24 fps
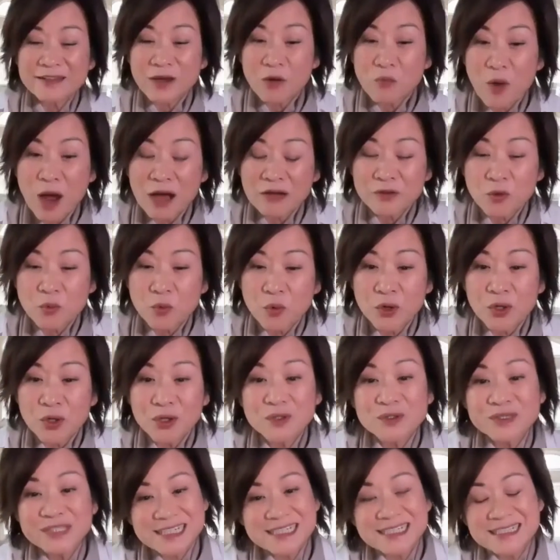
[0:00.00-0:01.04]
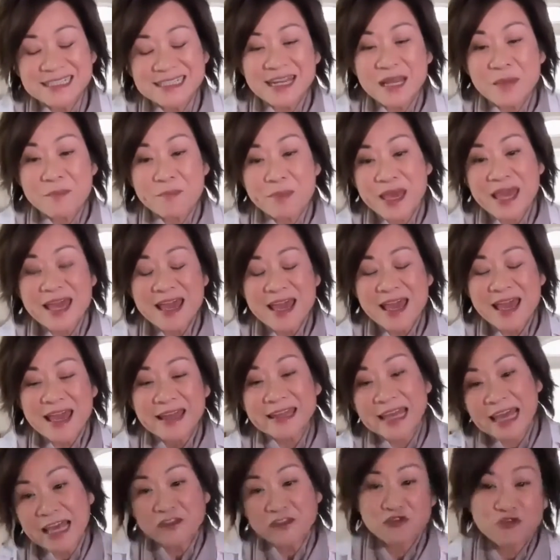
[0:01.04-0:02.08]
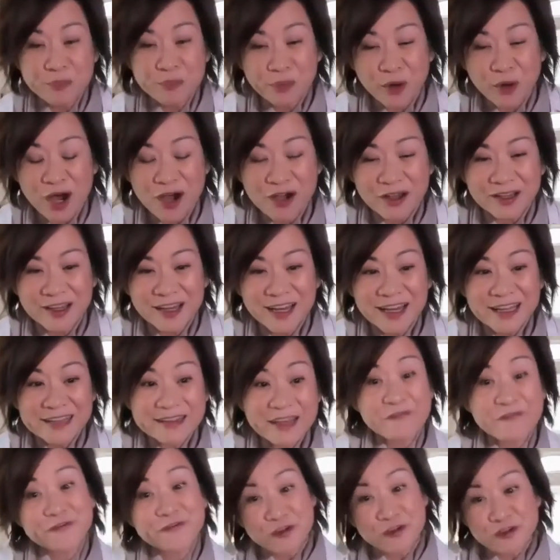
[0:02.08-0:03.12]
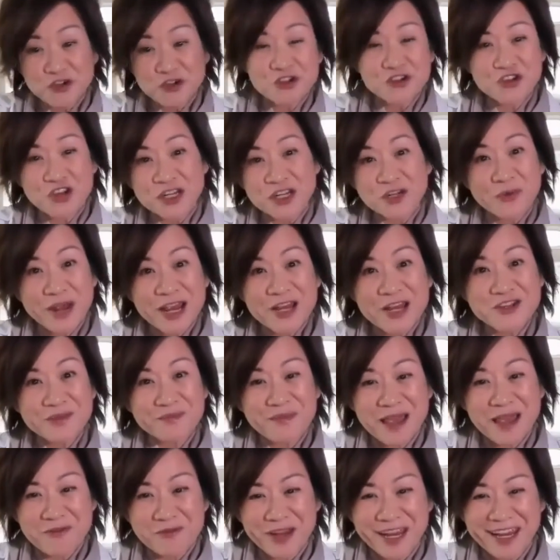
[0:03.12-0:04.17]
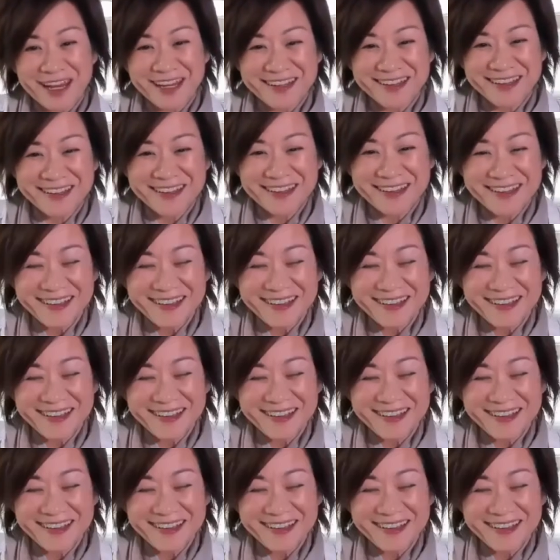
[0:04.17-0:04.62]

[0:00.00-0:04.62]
around the world? This is going to be in the history book. the future generation might read.